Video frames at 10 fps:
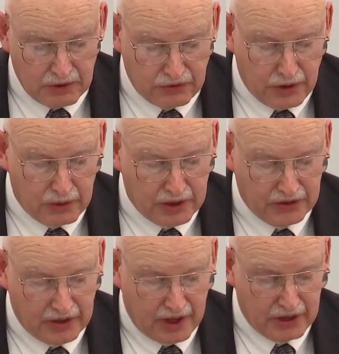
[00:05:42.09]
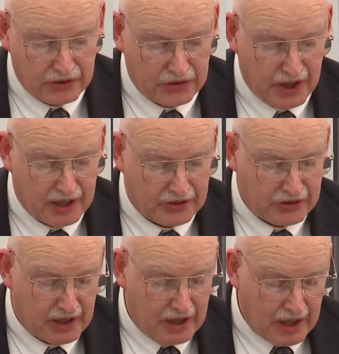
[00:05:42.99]
we focus our
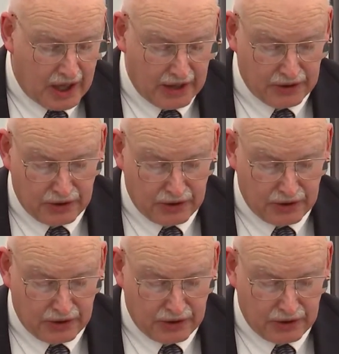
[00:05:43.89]
sights on